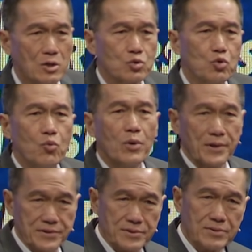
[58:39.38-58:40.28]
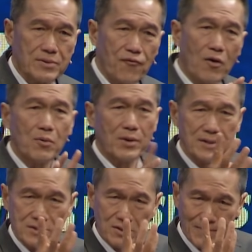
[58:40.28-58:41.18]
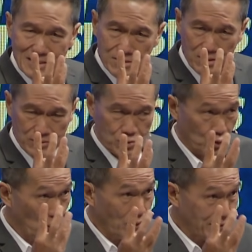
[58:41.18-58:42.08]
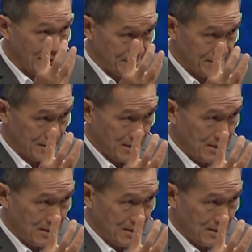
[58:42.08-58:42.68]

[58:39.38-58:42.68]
two words, four words you must know to know grace.